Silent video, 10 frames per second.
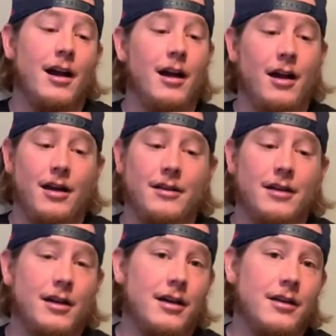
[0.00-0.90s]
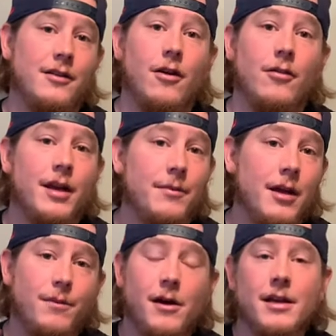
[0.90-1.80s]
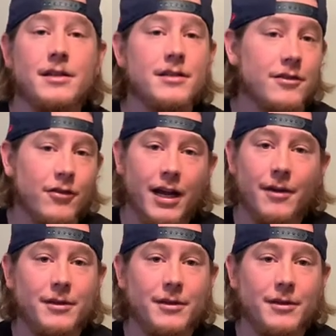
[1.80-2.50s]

And, uh, you know, hit me up on Instagram.